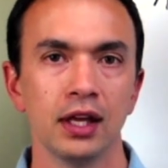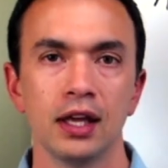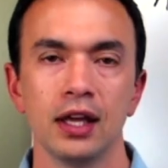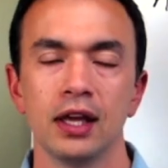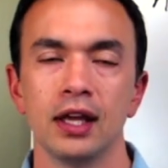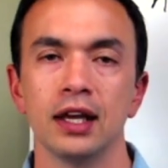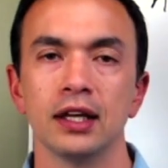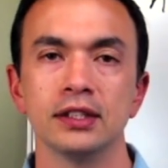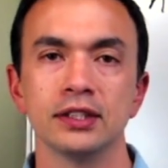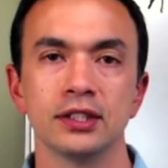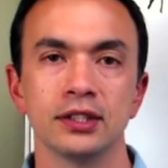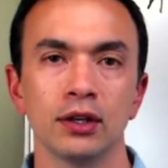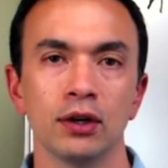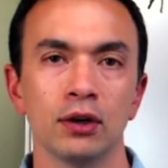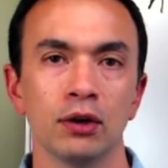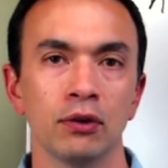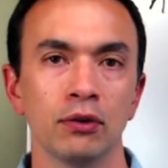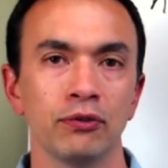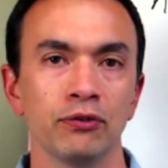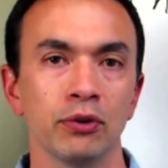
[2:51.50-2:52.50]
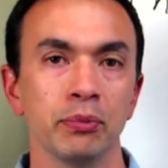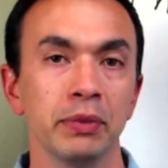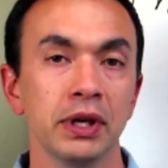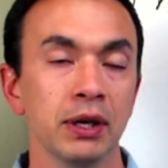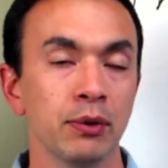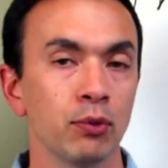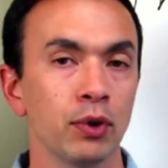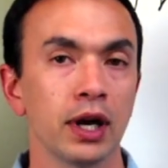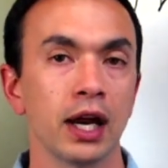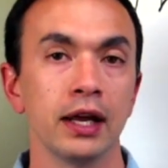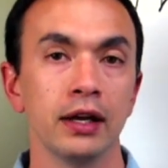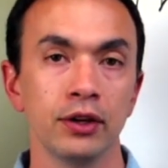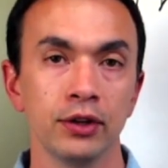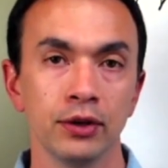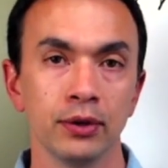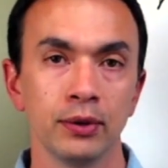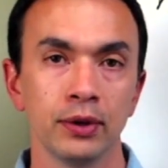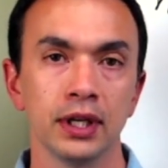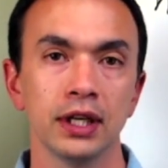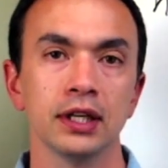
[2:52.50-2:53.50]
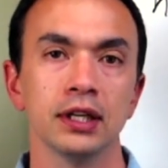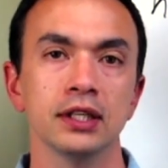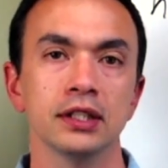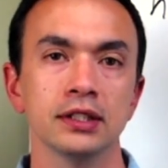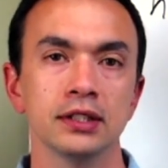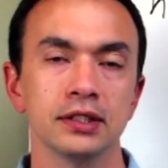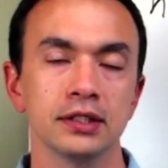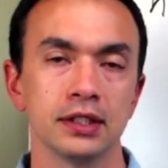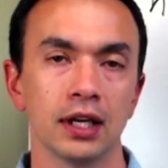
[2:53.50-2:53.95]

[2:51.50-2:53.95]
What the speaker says: And so for me, what I do is